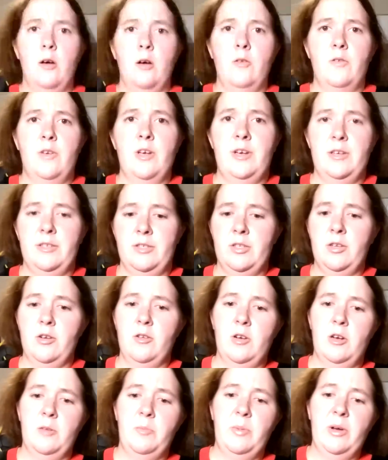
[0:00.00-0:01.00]
Okay,
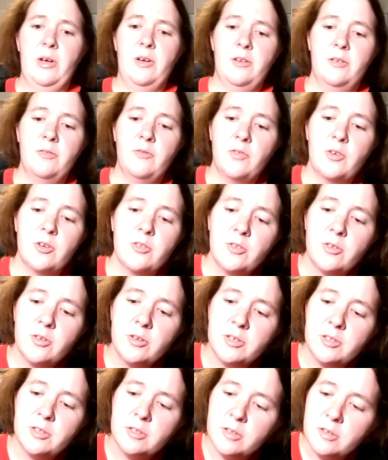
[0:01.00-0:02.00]
so upon further
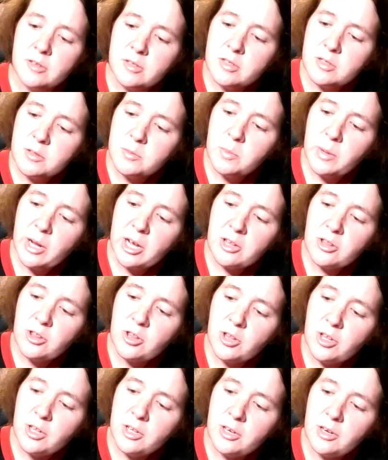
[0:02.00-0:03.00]

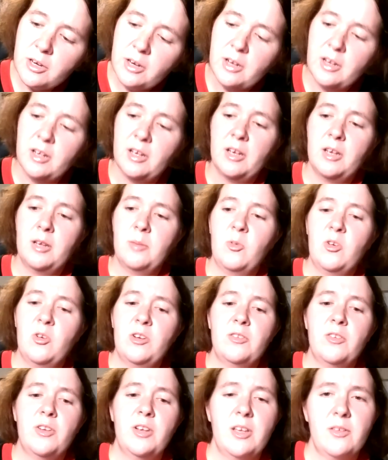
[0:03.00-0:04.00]
inspection, I'm
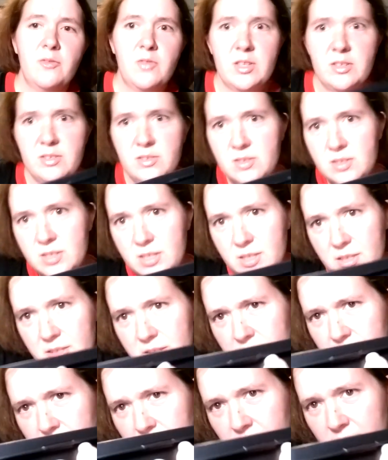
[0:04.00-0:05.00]
wondering if this
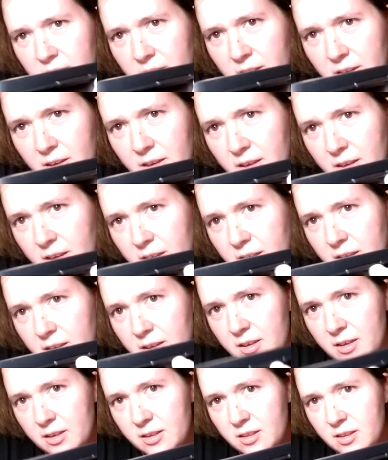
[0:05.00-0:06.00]
tin,
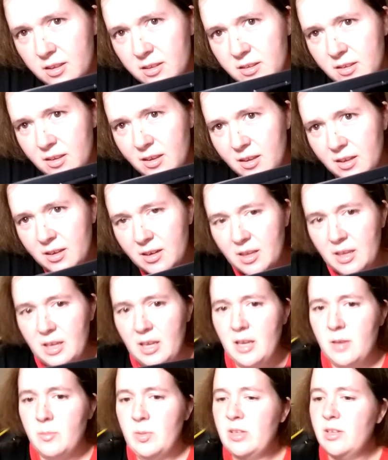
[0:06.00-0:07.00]
it just kind of
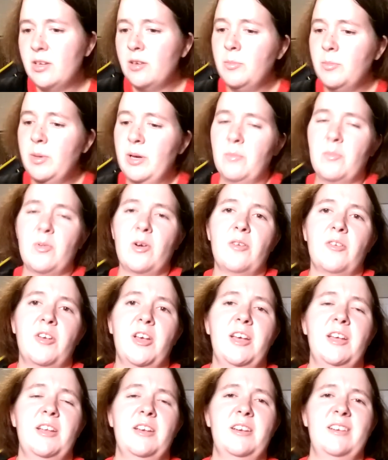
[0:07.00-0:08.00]
came a little bit
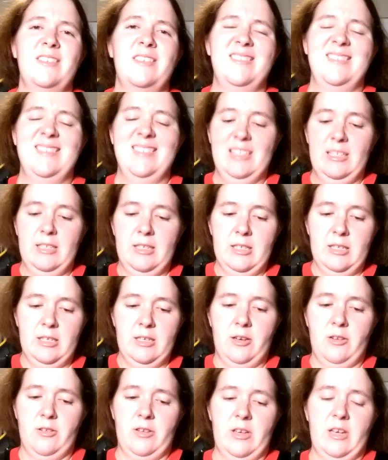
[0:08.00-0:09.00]
broken.
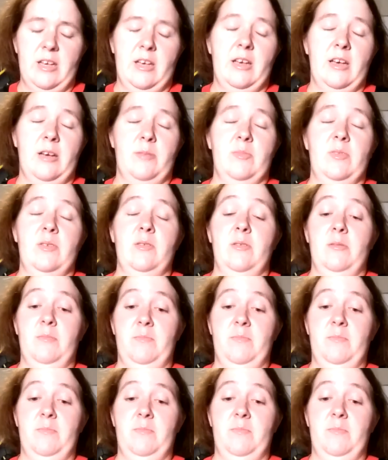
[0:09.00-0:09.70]
Okay, I'm